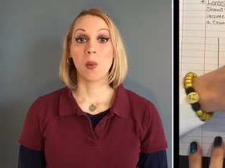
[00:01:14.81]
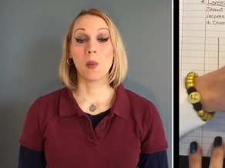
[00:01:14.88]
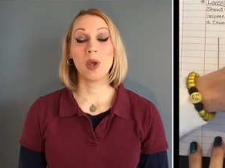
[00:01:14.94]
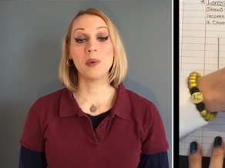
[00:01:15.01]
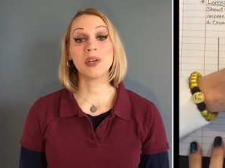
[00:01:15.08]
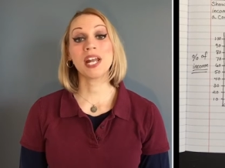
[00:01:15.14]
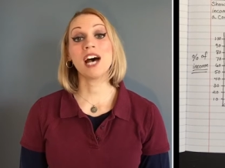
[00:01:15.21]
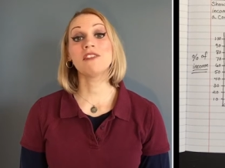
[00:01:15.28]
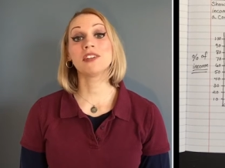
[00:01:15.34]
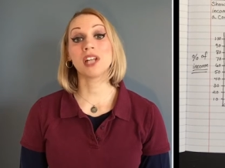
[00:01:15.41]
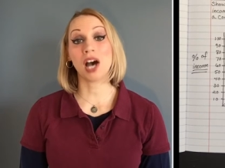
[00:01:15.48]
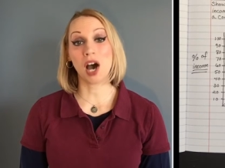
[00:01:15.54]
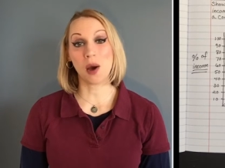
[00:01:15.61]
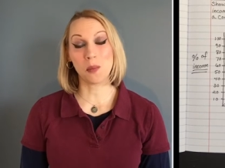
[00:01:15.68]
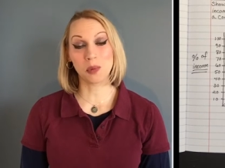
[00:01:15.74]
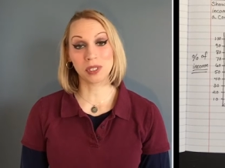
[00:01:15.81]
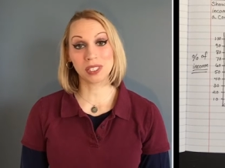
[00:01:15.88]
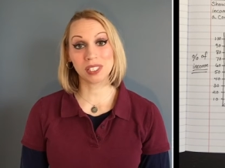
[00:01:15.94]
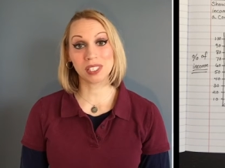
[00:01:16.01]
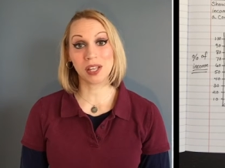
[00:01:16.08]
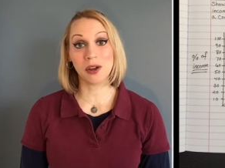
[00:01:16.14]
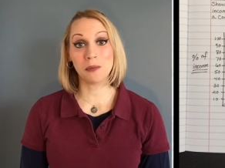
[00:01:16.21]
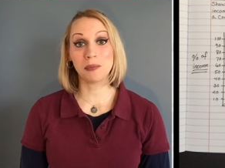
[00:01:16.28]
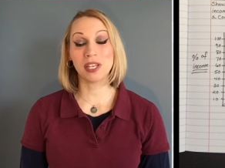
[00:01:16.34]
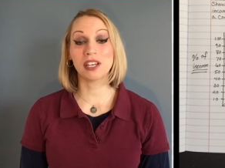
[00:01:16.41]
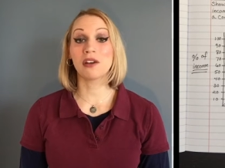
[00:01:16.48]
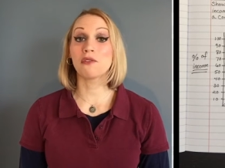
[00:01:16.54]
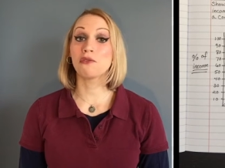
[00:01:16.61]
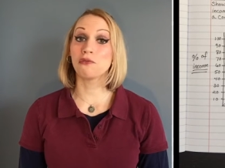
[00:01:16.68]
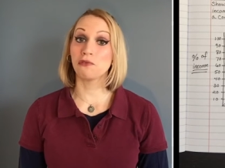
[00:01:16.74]
we would have an upward
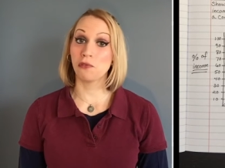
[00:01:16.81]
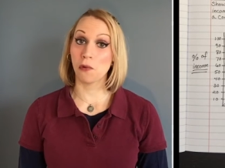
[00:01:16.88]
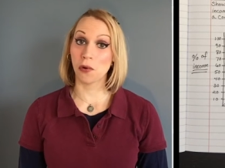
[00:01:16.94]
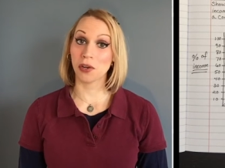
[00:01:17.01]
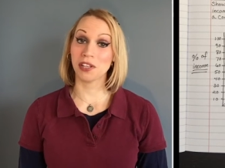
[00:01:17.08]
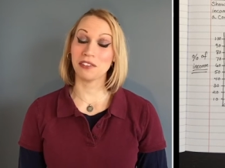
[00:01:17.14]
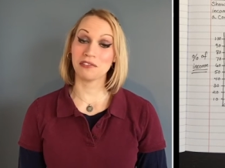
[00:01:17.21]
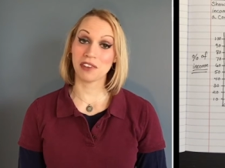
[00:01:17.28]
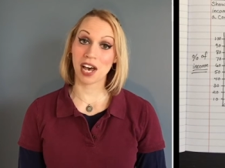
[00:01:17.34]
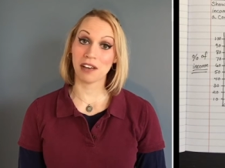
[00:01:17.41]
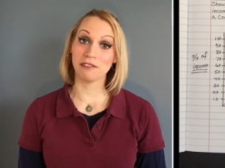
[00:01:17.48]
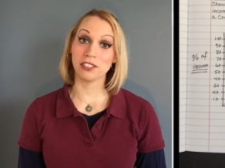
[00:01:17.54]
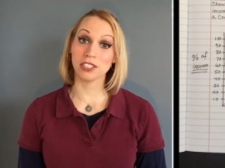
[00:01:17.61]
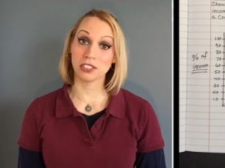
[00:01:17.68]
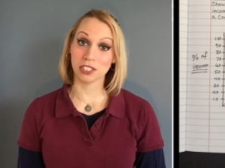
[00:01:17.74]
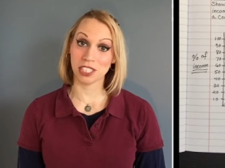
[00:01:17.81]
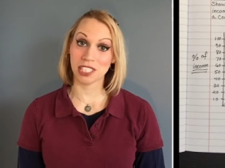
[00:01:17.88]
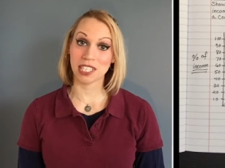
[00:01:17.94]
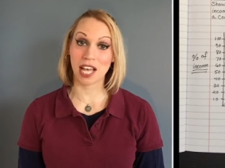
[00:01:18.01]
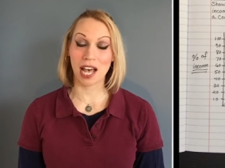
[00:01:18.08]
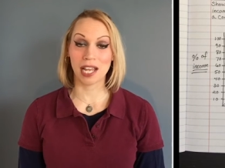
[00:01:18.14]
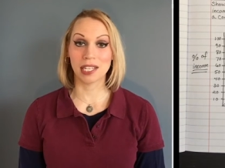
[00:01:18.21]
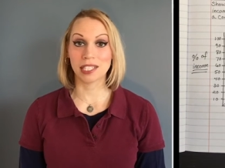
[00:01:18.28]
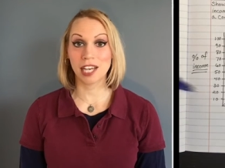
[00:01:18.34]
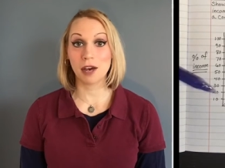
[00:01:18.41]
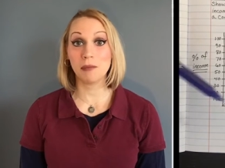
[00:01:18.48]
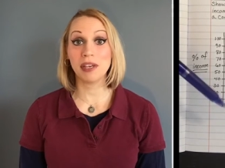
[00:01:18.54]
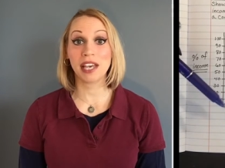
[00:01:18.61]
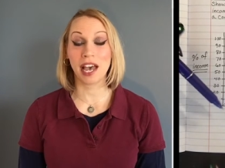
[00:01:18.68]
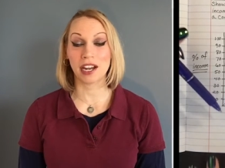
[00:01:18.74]
sloping 45-degree line
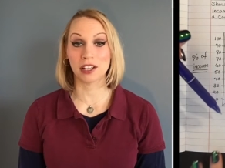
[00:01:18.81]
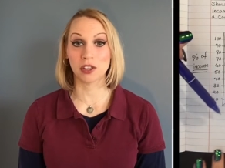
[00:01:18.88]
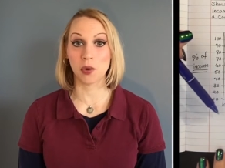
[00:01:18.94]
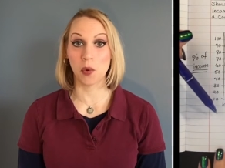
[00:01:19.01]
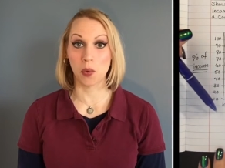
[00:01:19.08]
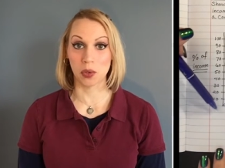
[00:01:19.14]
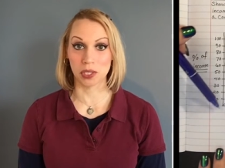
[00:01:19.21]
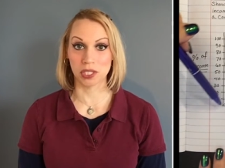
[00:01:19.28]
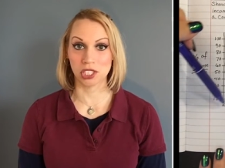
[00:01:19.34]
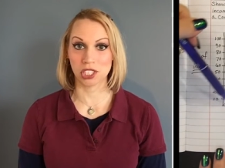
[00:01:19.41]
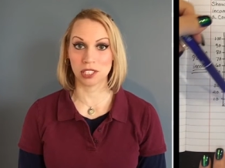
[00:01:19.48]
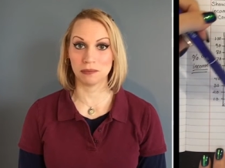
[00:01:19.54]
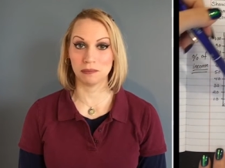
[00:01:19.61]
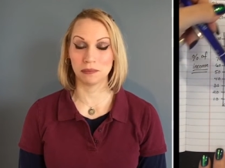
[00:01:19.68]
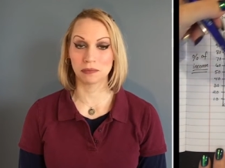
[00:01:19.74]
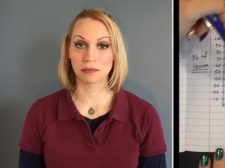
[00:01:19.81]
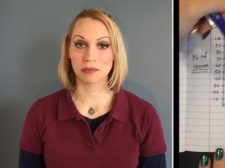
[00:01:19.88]
coming out of the origin.